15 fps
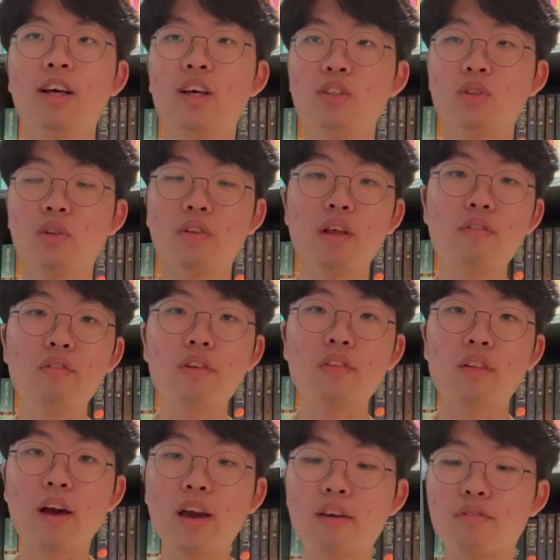to live a
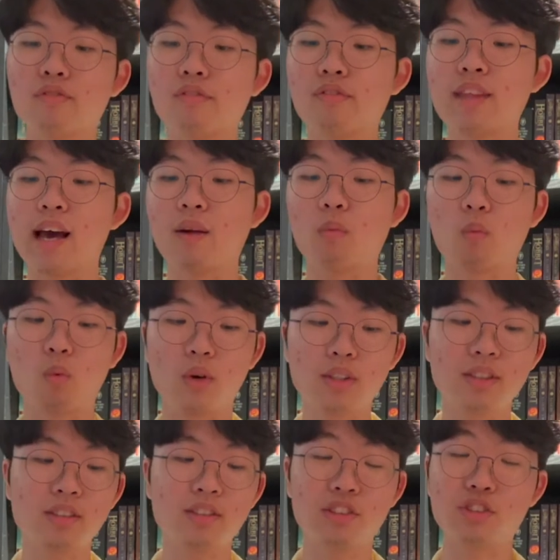life that
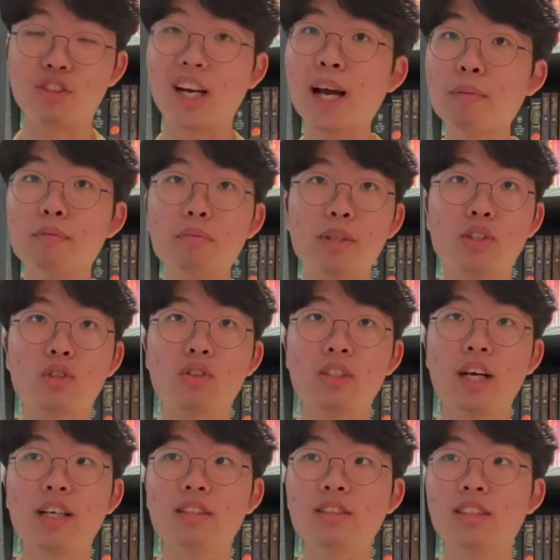wasn't trapped by
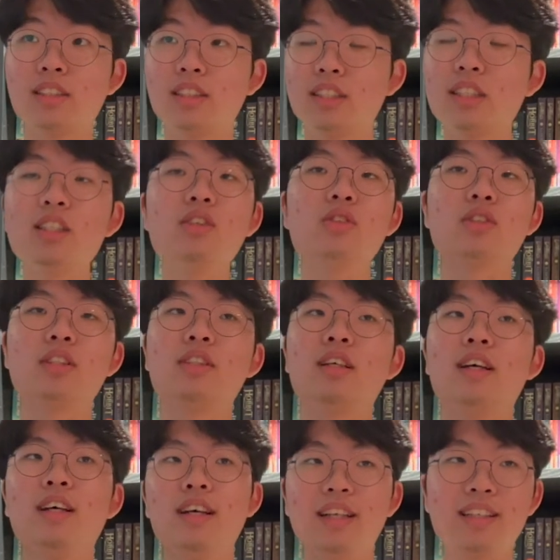societal ideals and,
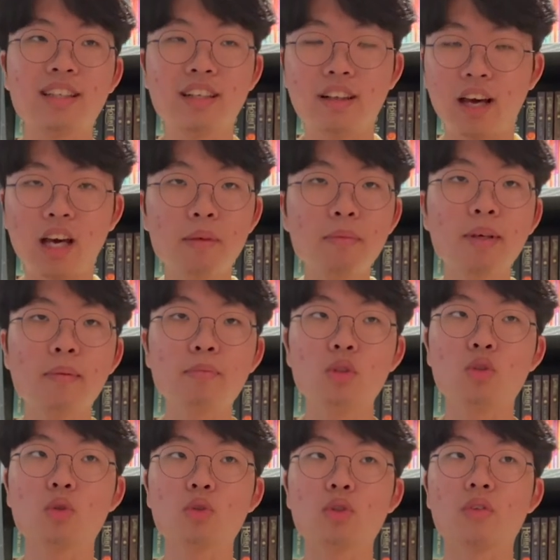and climbing up the
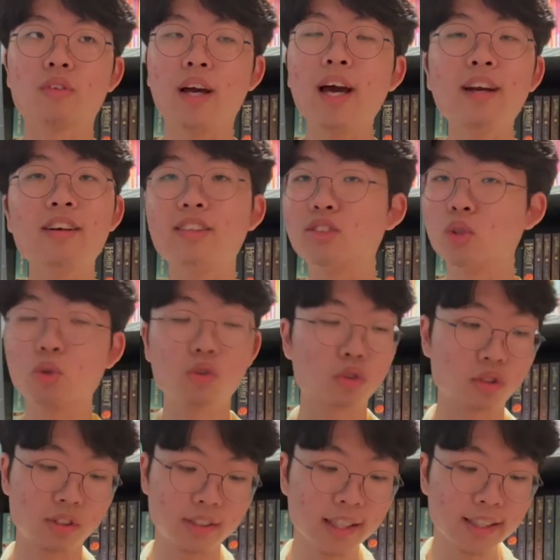social ladder and social
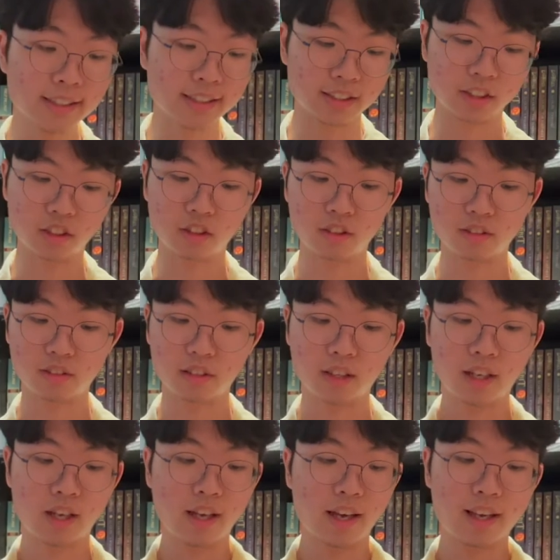status.
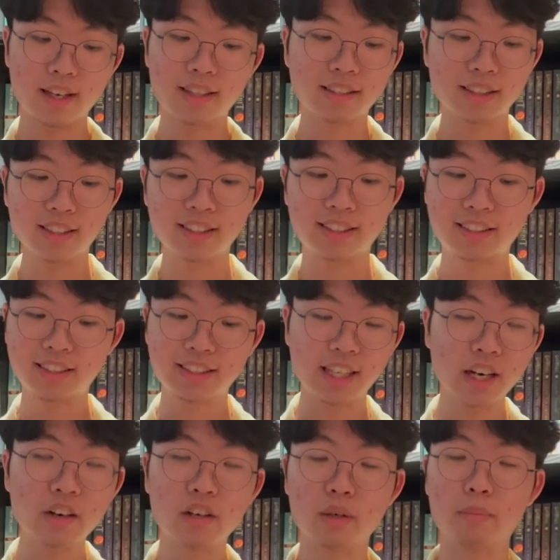And it's
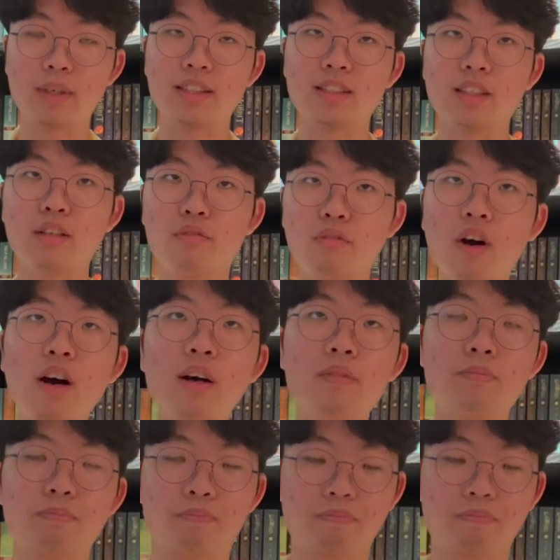scary because Ivan